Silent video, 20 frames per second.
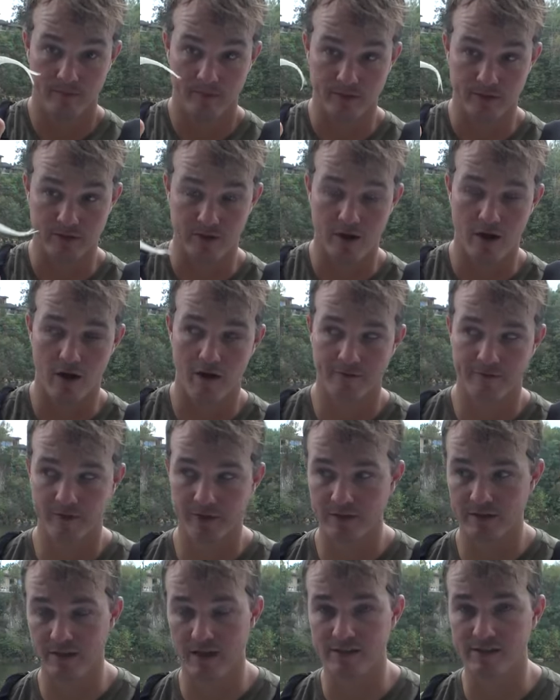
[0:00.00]
the soft,
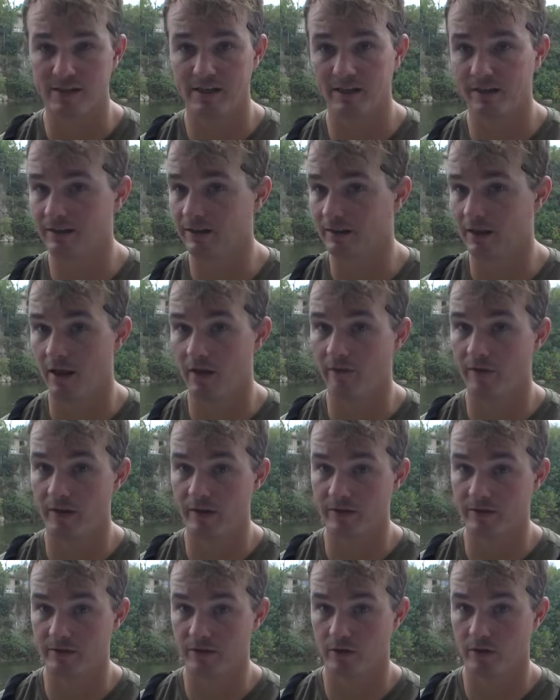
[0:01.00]
doesn't get the love that
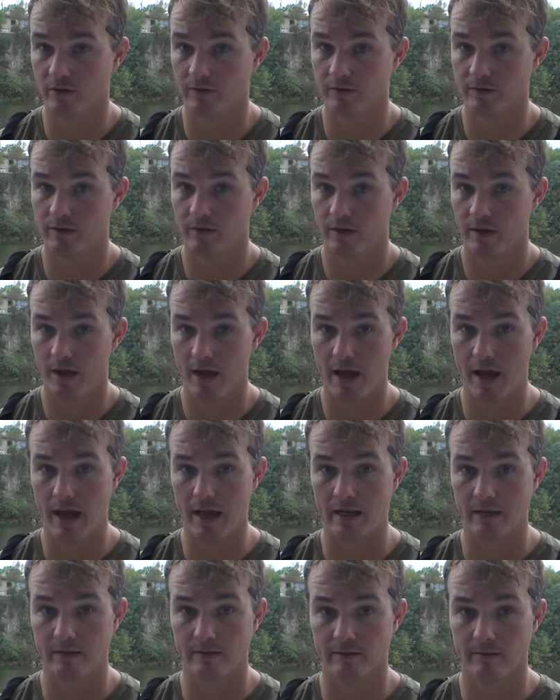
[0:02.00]
it deserves.
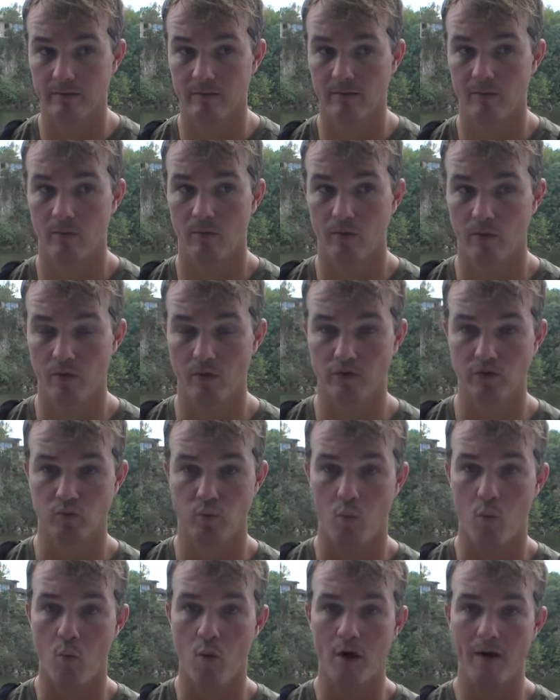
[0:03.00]
And there's
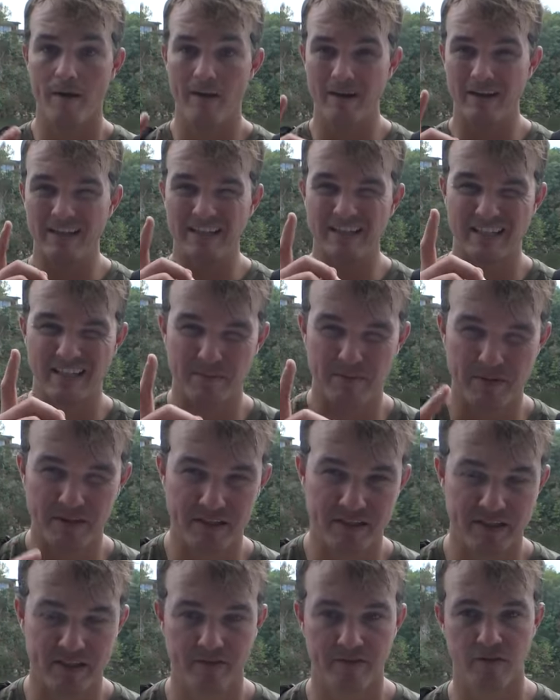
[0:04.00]
one
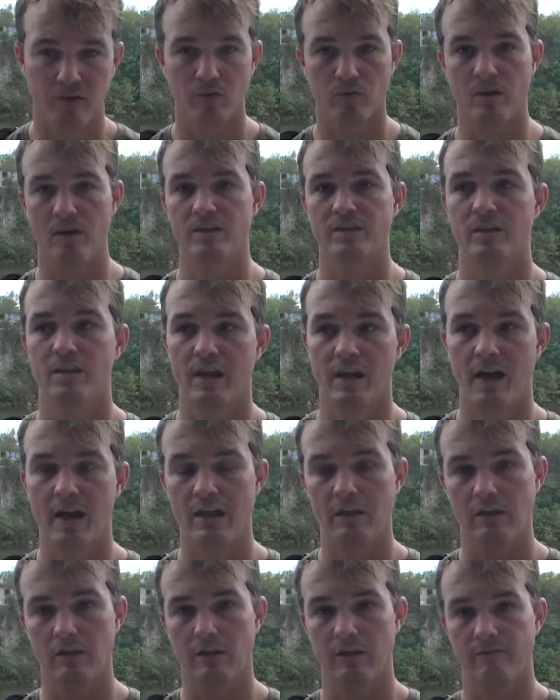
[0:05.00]
specific reason that
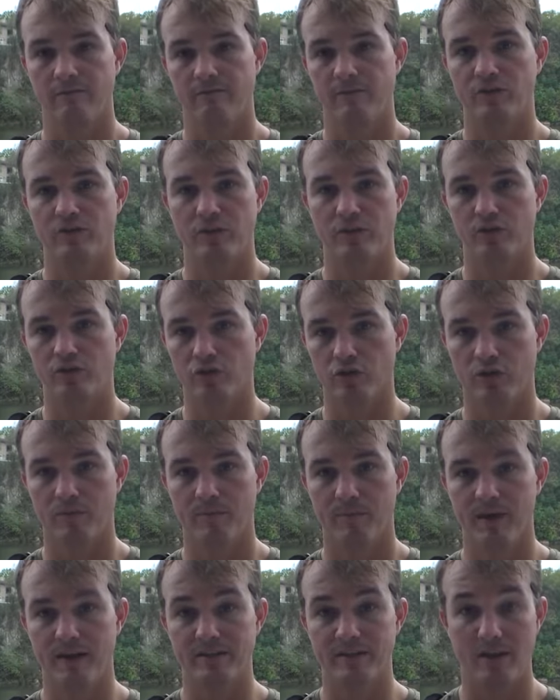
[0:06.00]
I love fishing jerk
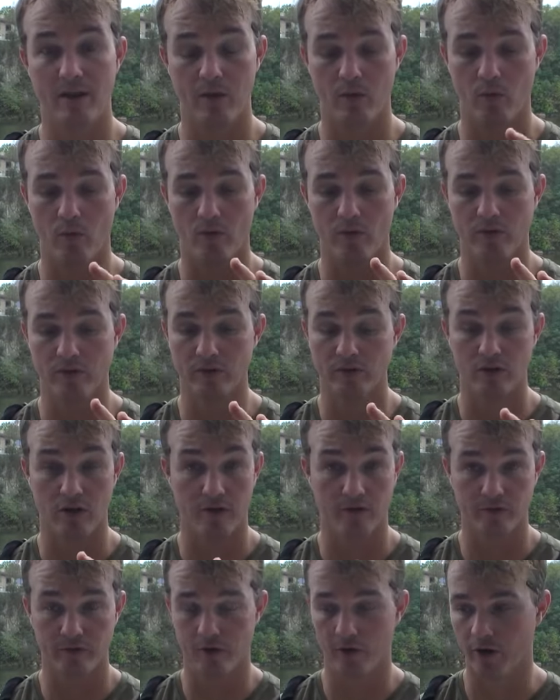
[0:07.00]
baits, and whether it's
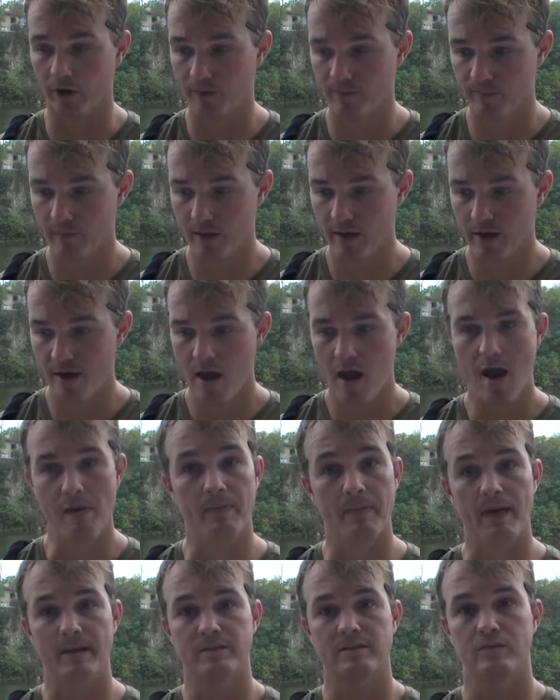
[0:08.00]
soft or hard,
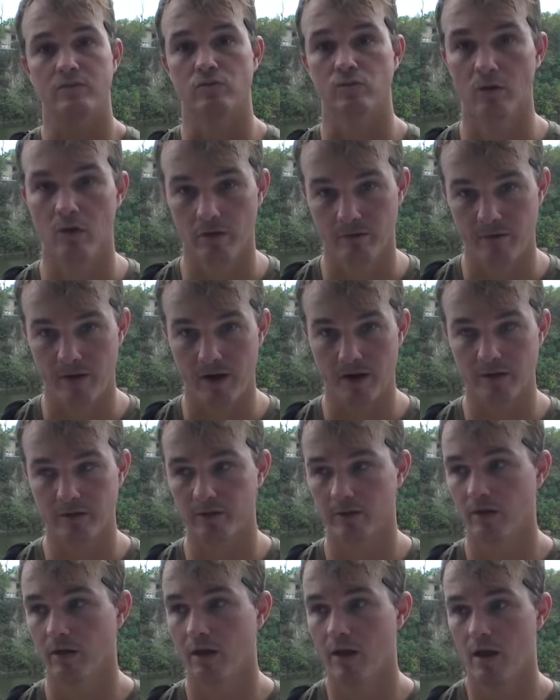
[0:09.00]
and that's the draw
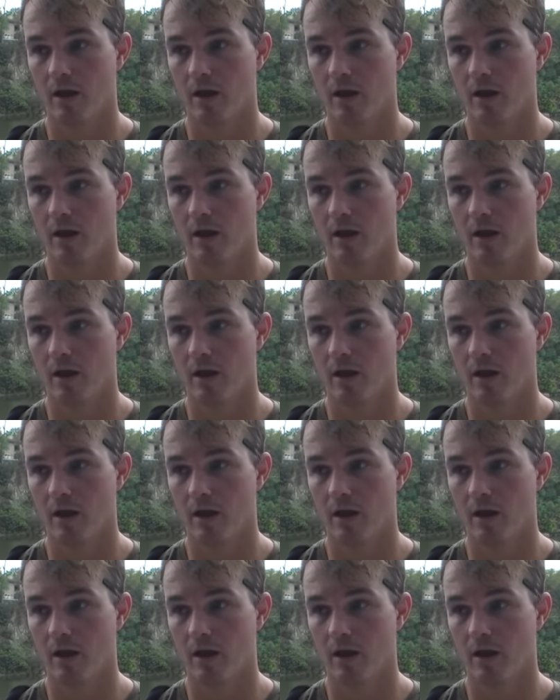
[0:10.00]
factor.